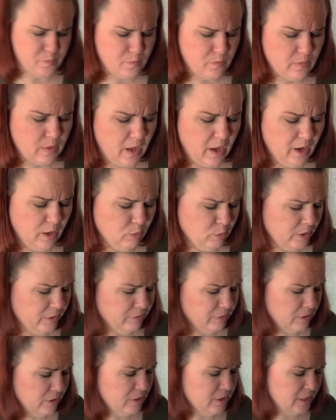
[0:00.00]

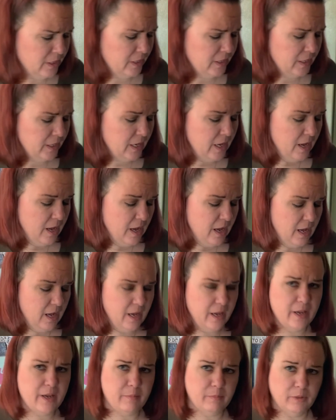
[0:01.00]
However, I
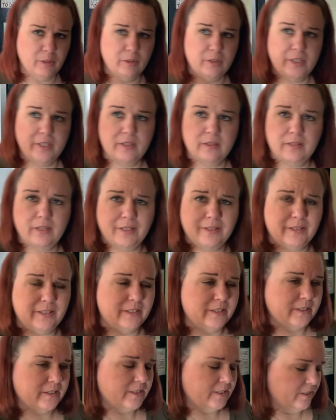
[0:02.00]
am learning that
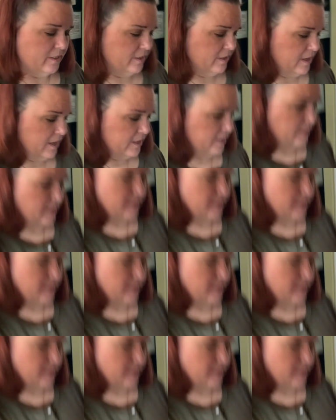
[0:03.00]
these nice